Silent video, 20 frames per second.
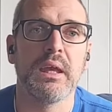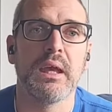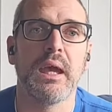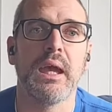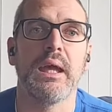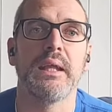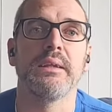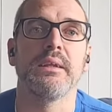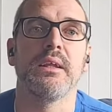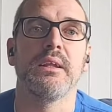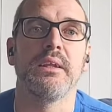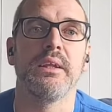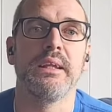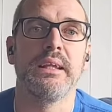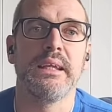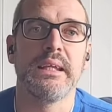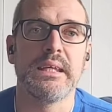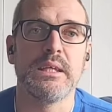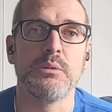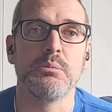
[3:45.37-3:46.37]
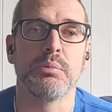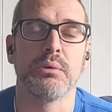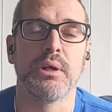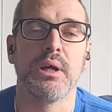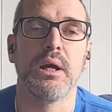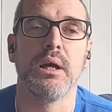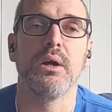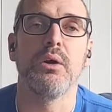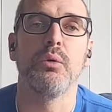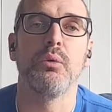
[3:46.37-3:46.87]
and the
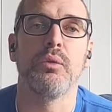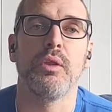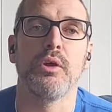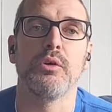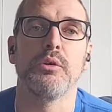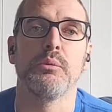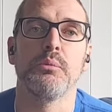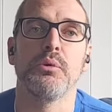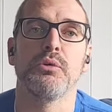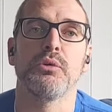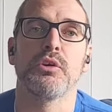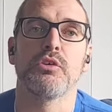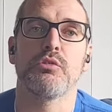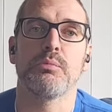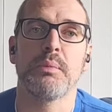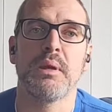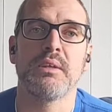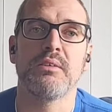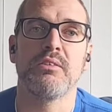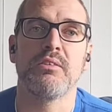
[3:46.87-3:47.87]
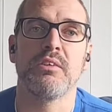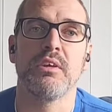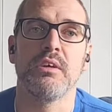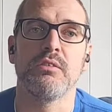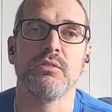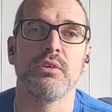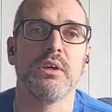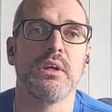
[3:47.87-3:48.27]
Libra, although the more expensive,